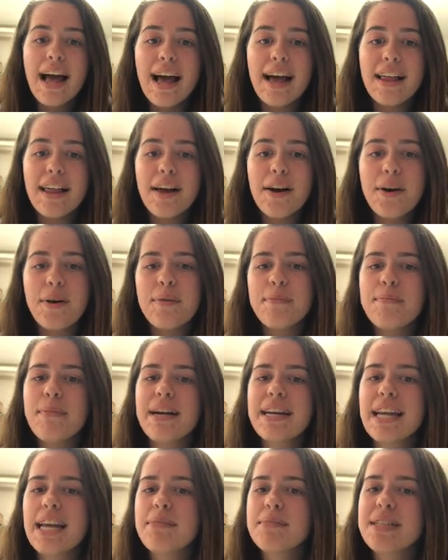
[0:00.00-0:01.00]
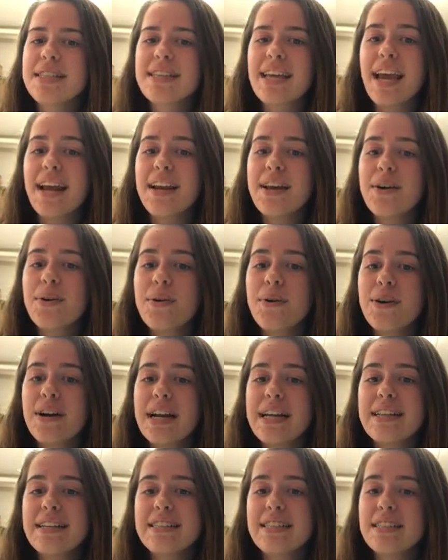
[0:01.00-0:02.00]
Hello, my name is Katie Gore
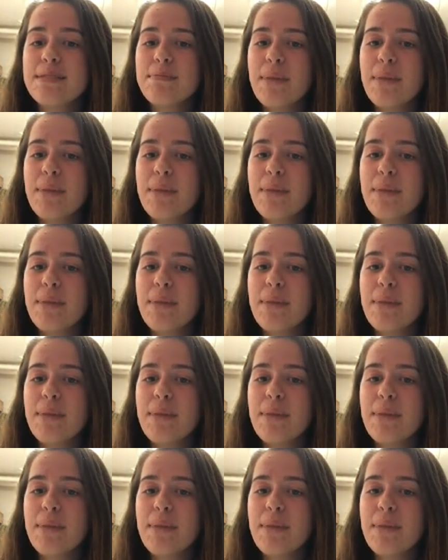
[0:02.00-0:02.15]
and this is